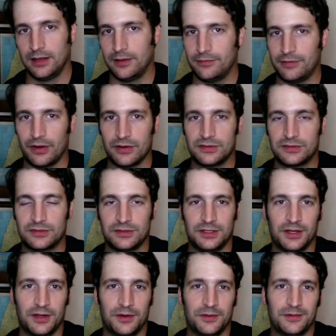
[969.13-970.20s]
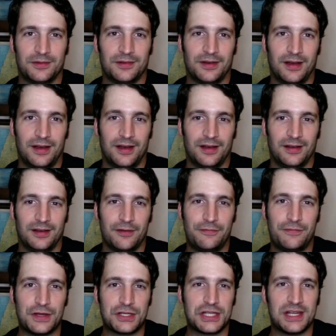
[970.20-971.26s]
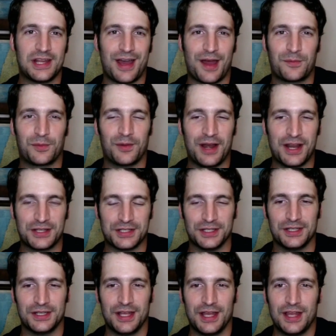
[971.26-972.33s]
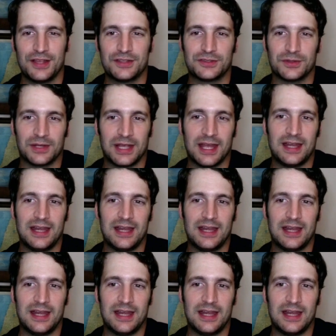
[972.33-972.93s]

Very, you know, efficient operation. So again,